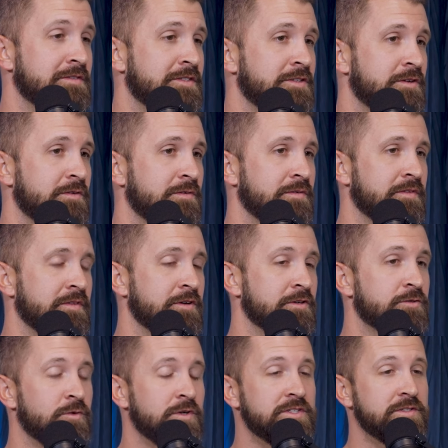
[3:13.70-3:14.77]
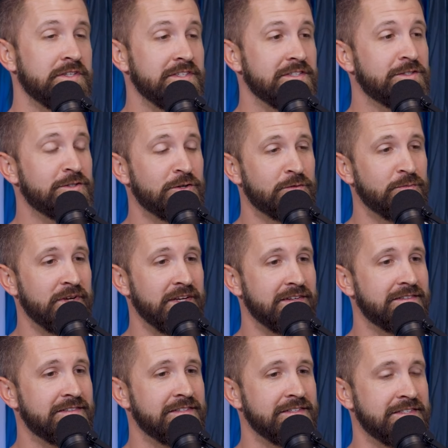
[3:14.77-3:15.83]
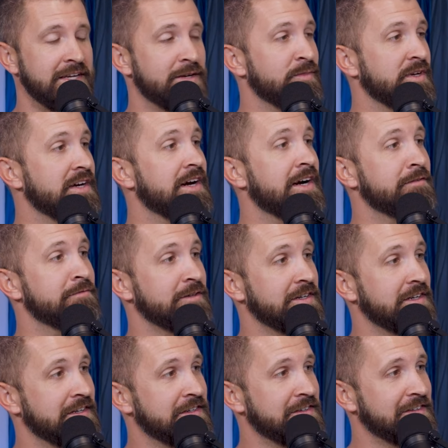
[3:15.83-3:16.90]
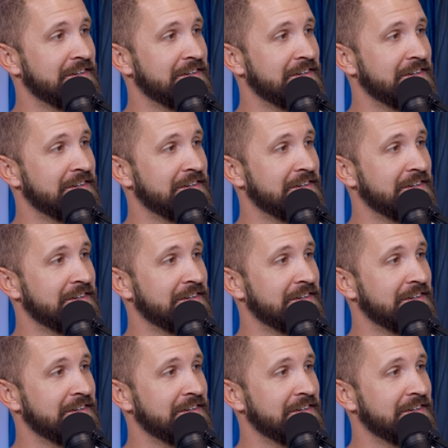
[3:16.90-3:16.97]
so those questions took me to Zambia, Africa.